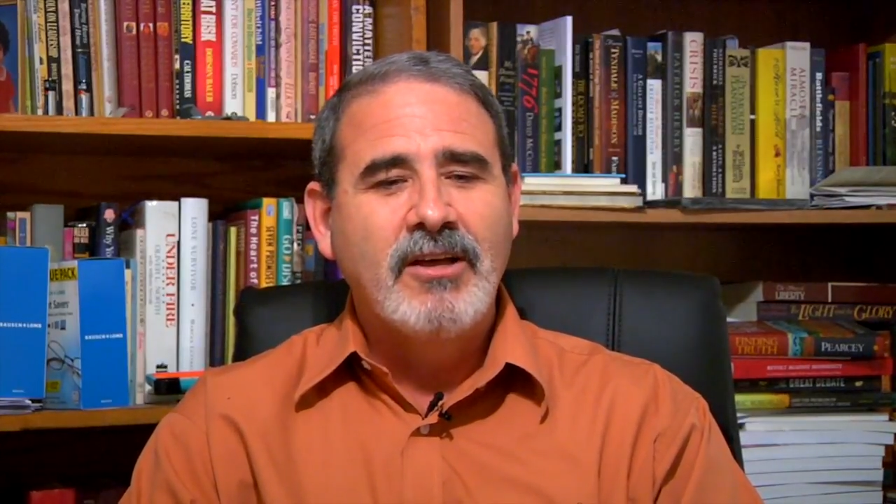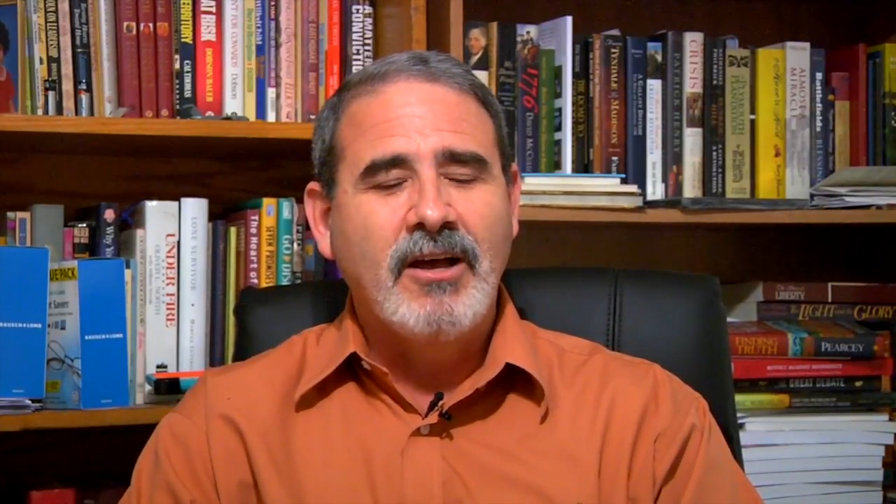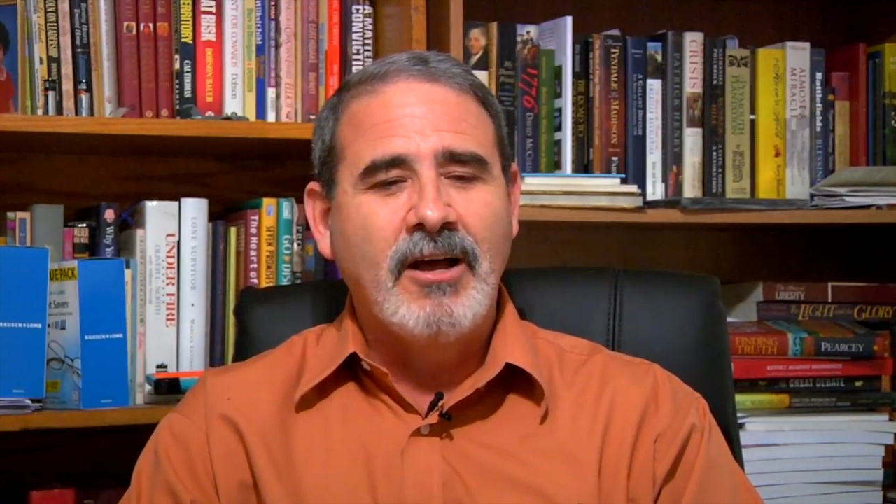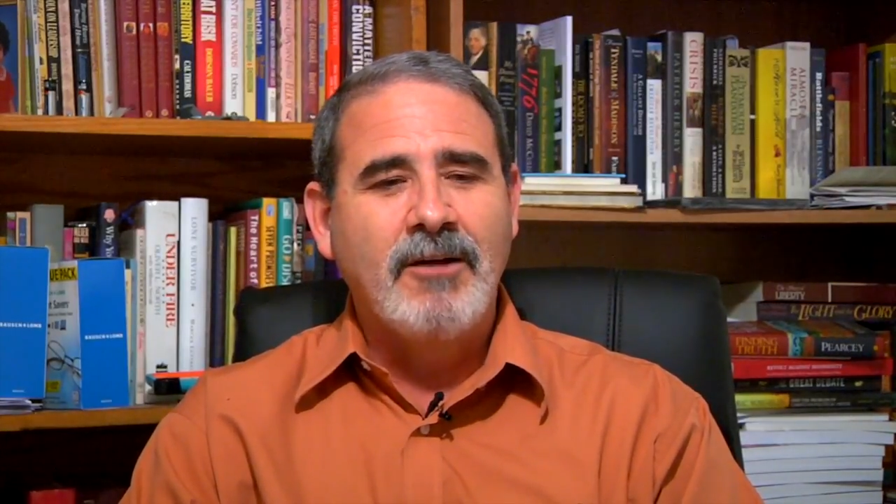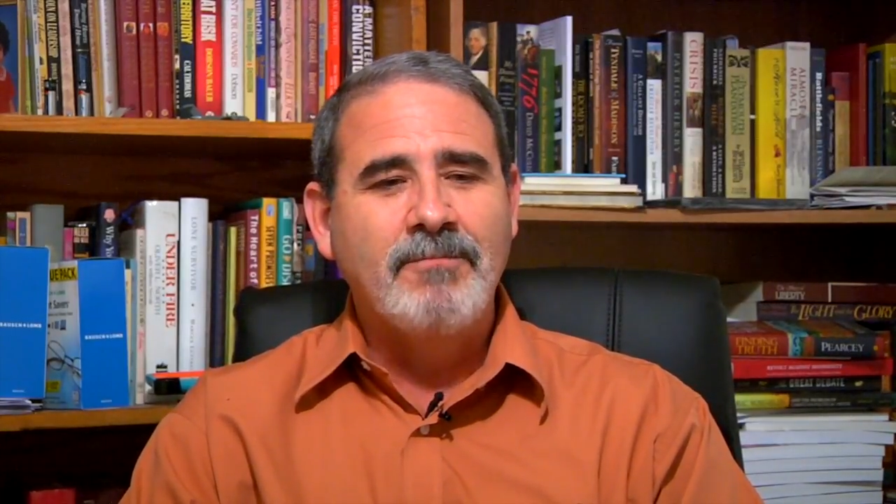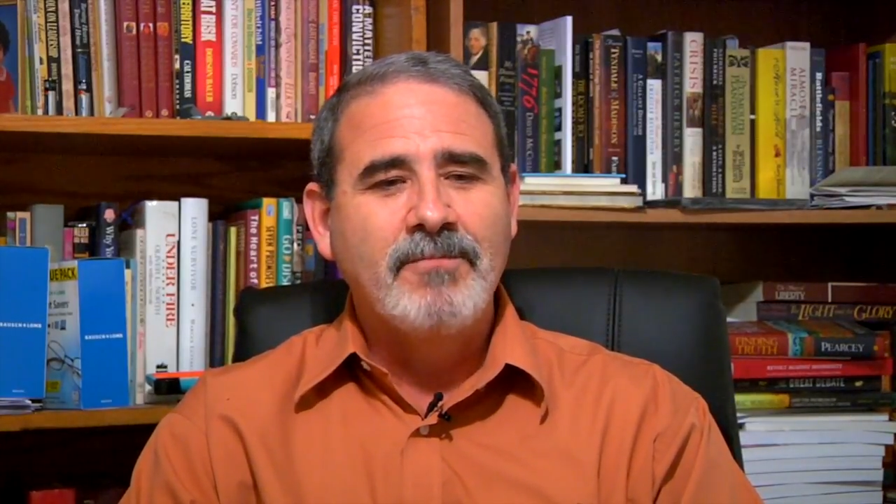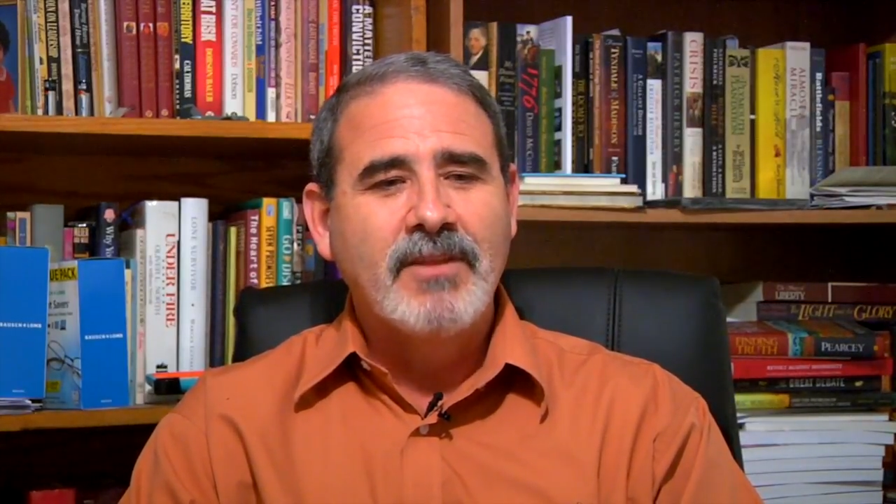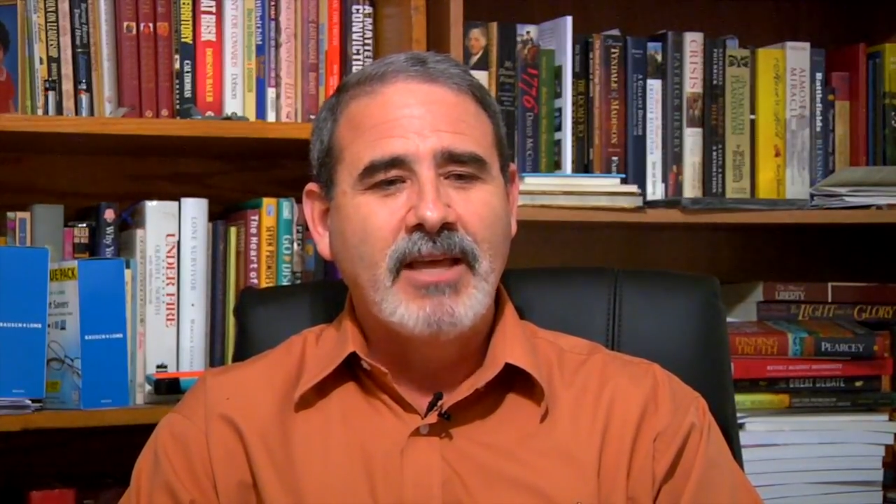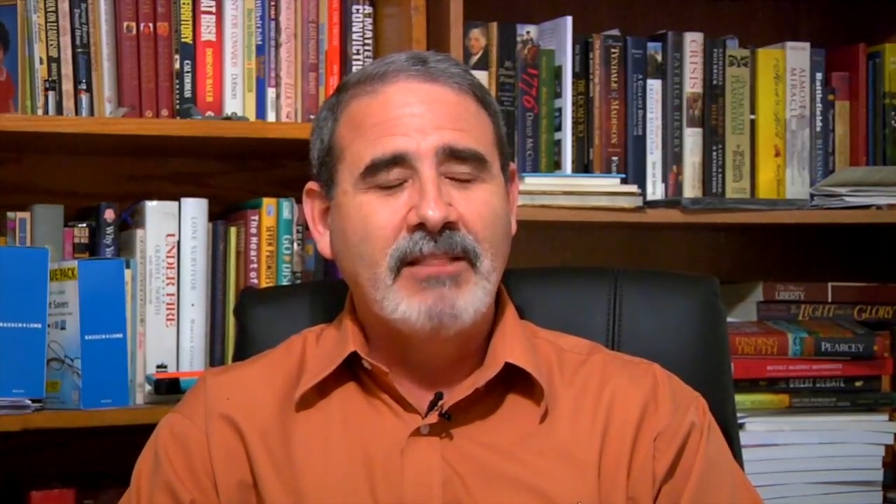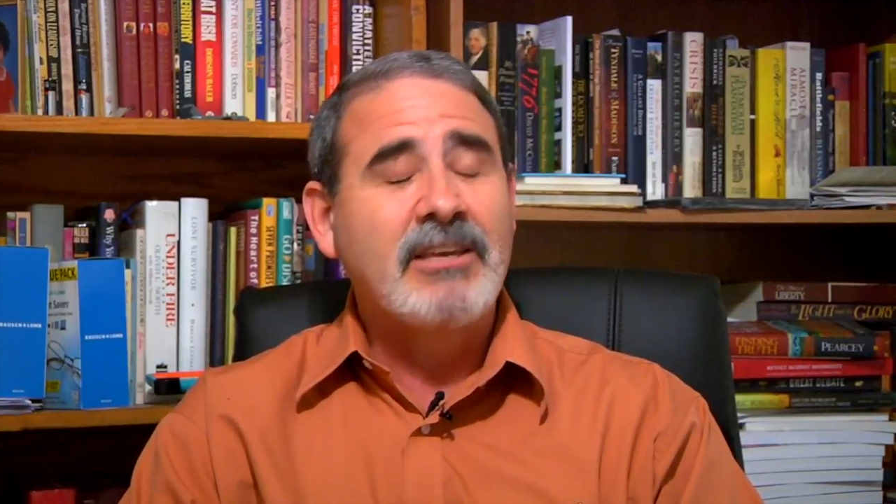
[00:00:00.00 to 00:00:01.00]

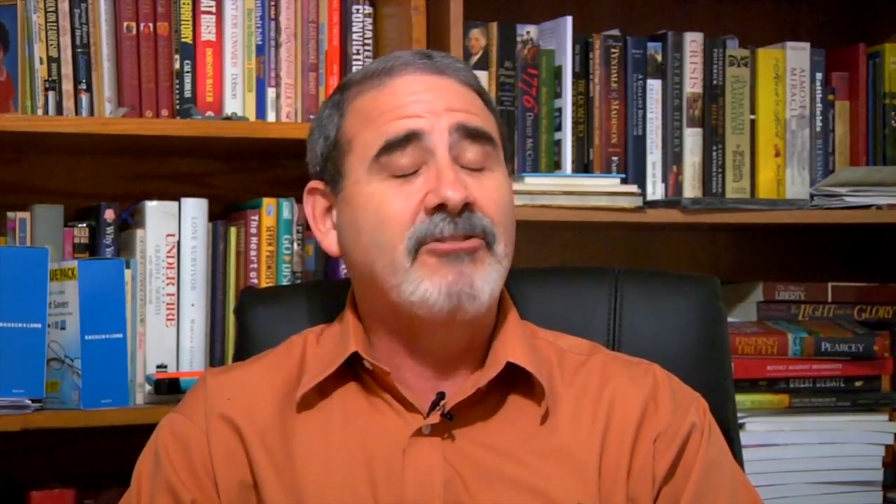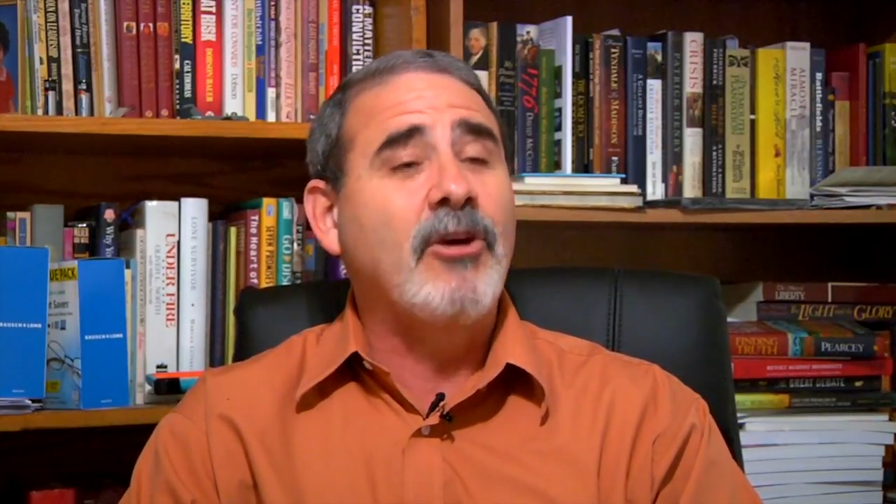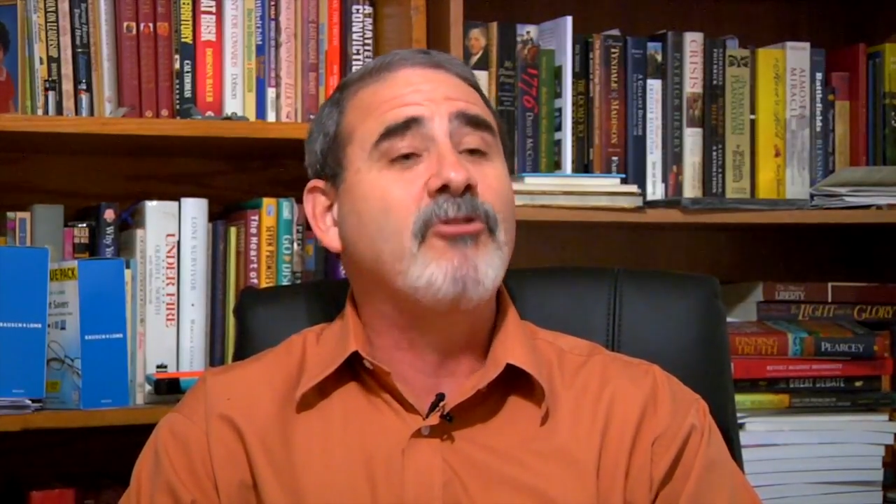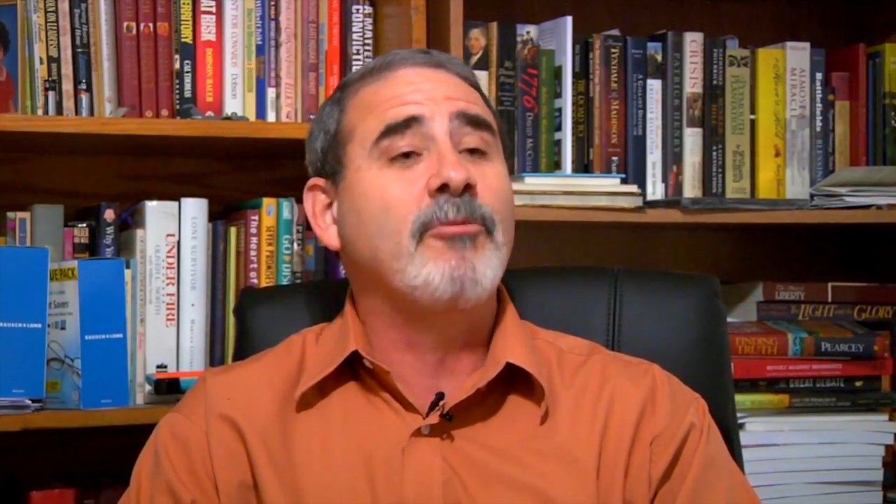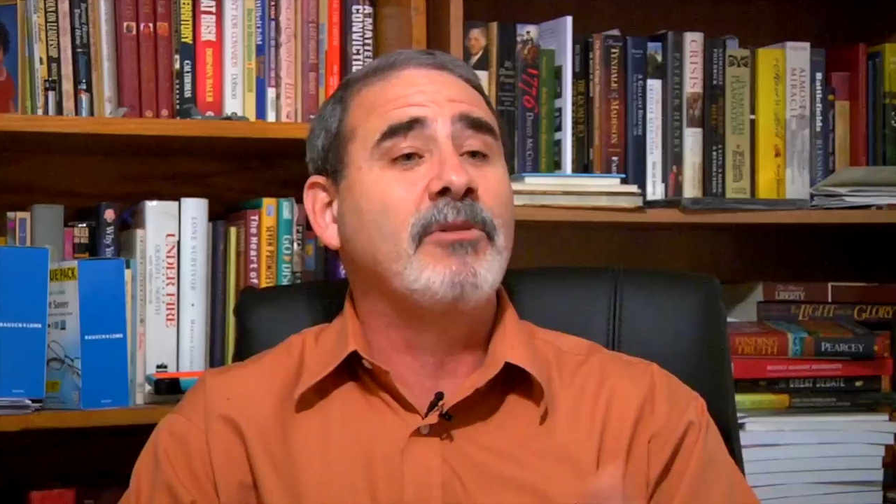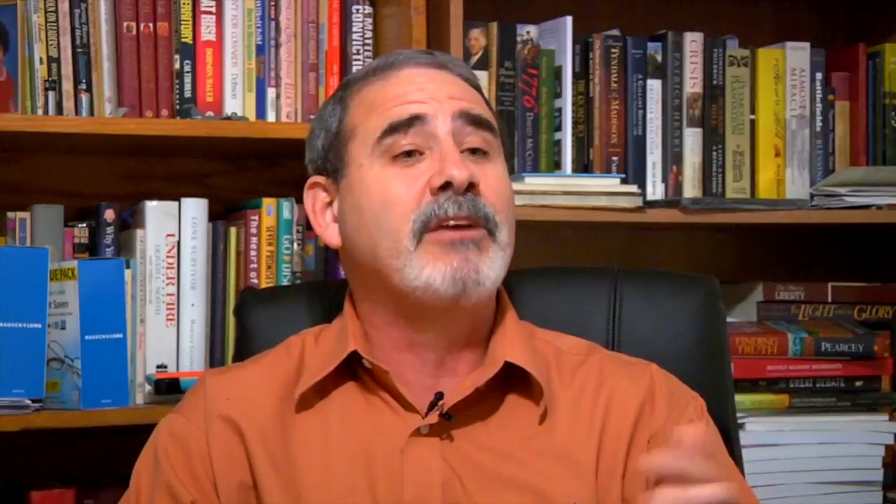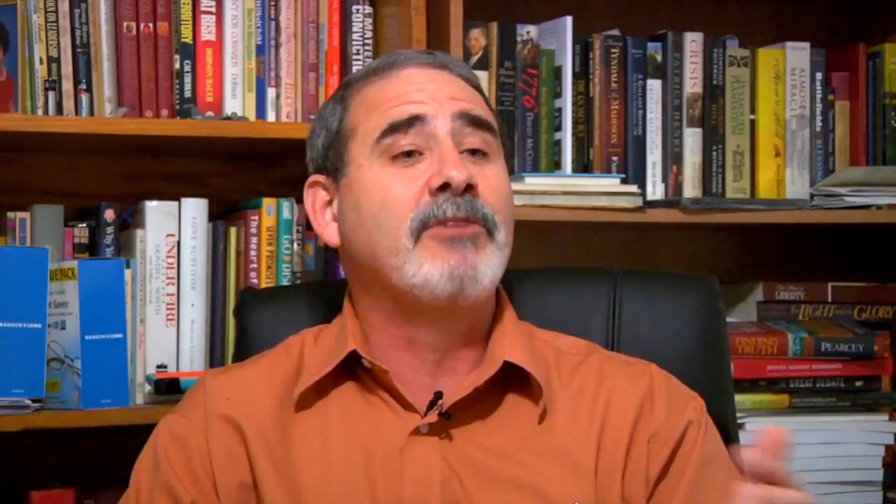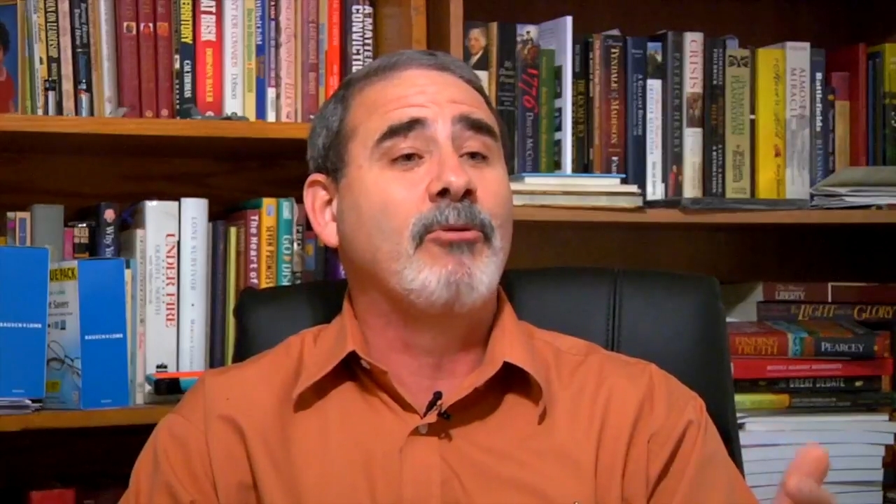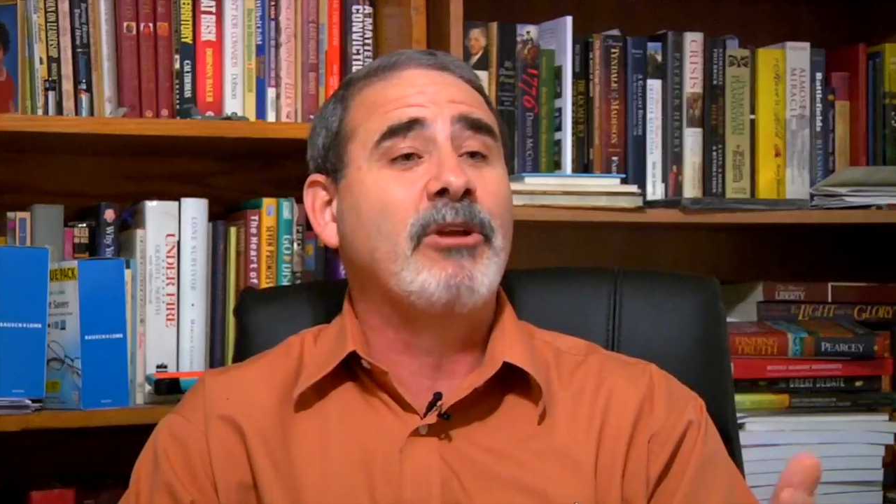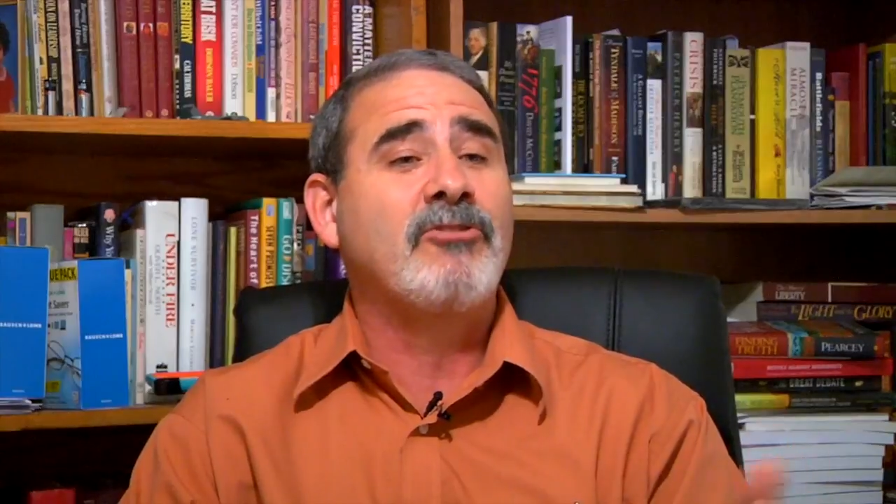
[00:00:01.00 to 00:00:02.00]
at least those that believe
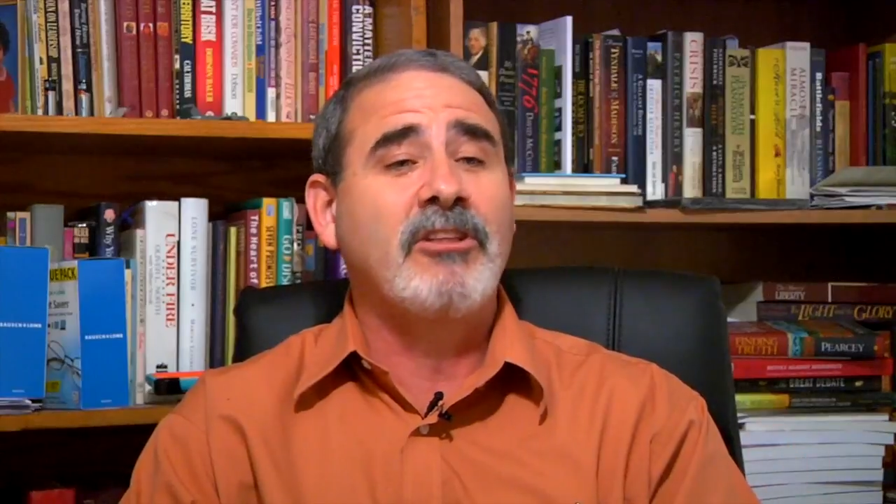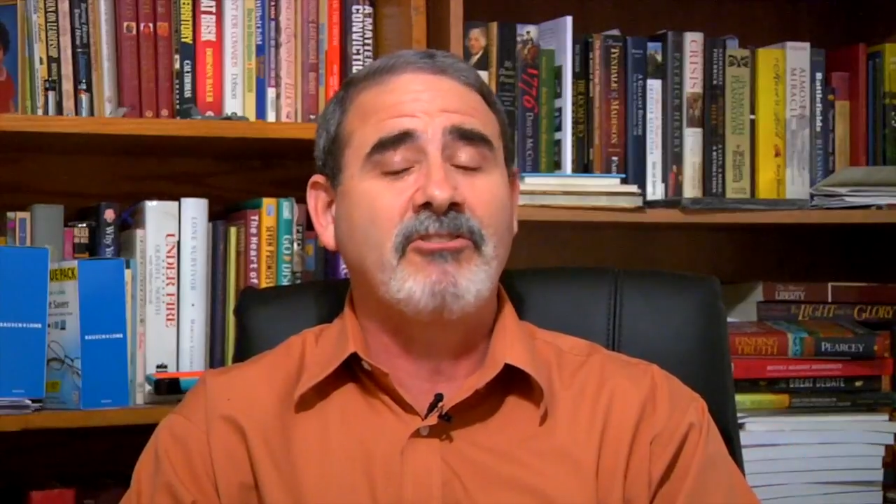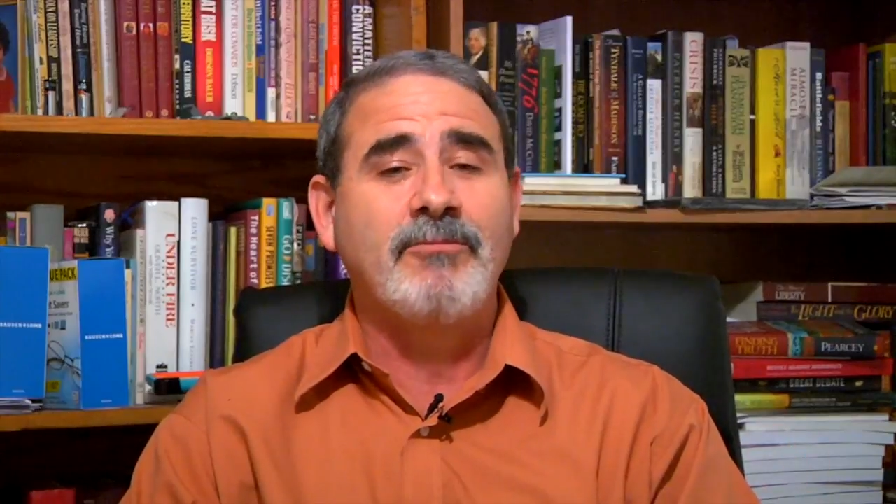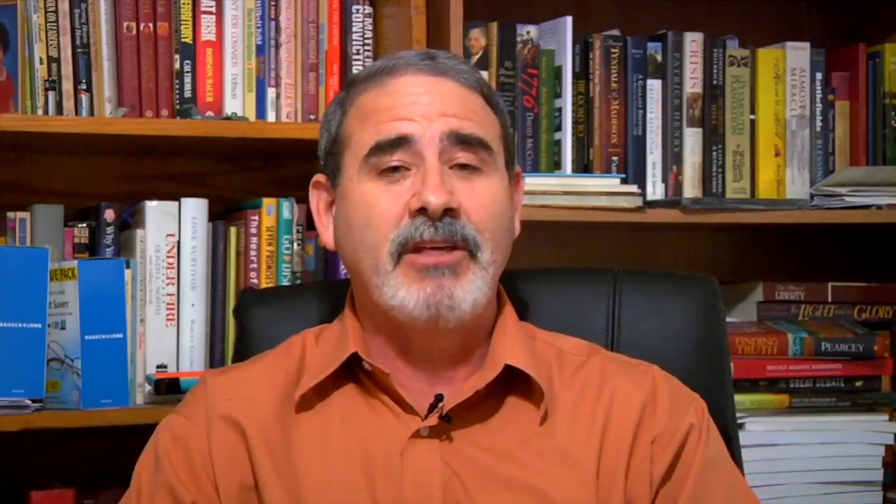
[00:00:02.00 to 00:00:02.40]
in originalism,